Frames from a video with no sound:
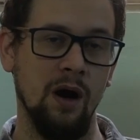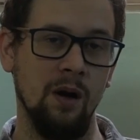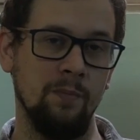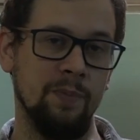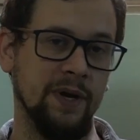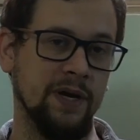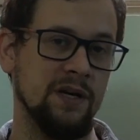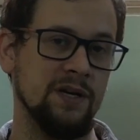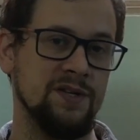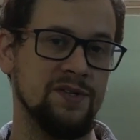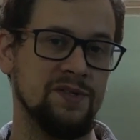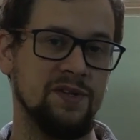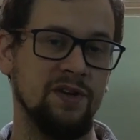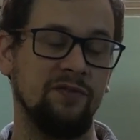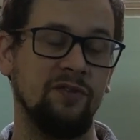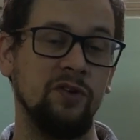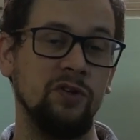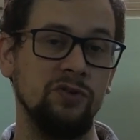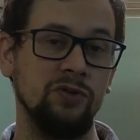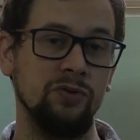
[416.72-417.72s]
because
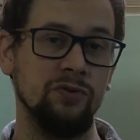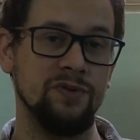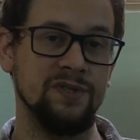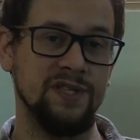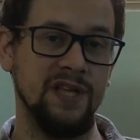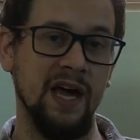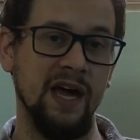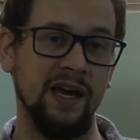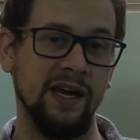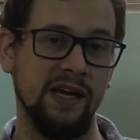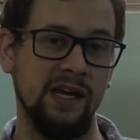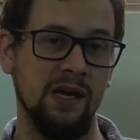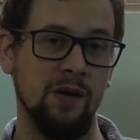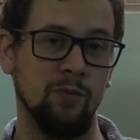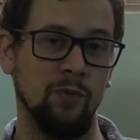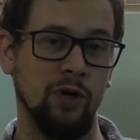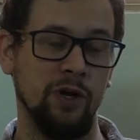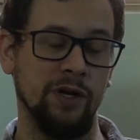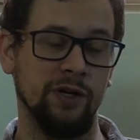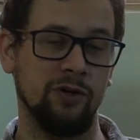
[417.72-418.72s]
if you use that
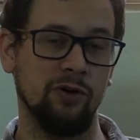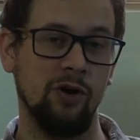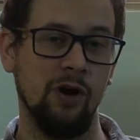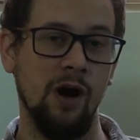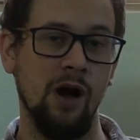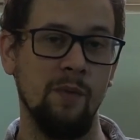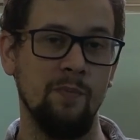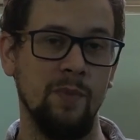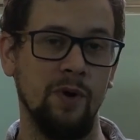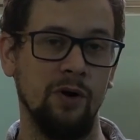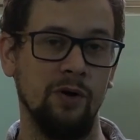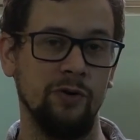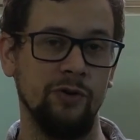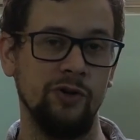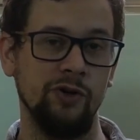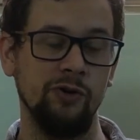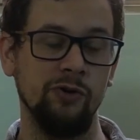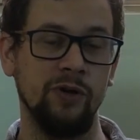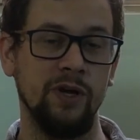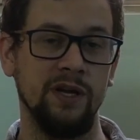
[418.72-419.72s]
camera in crop mode,
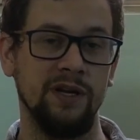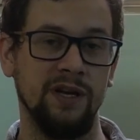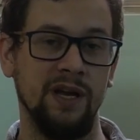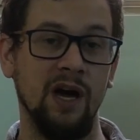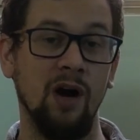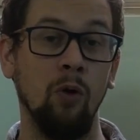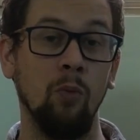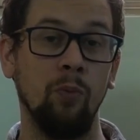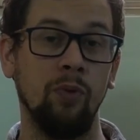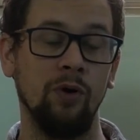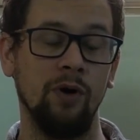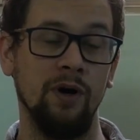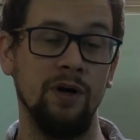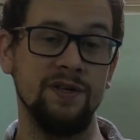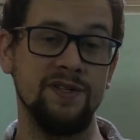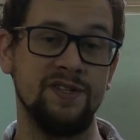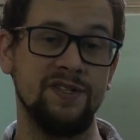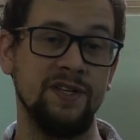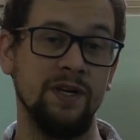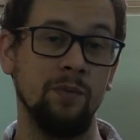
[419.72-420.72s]
you get an
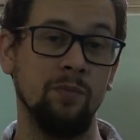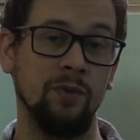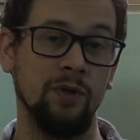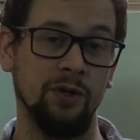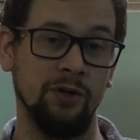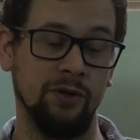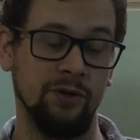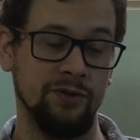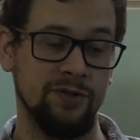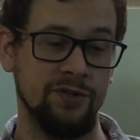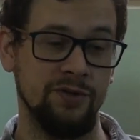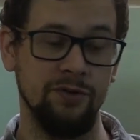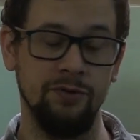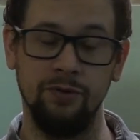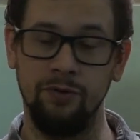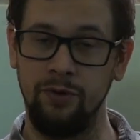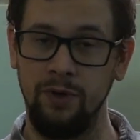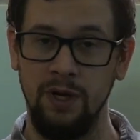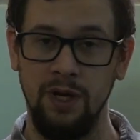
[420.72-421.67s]
output similar to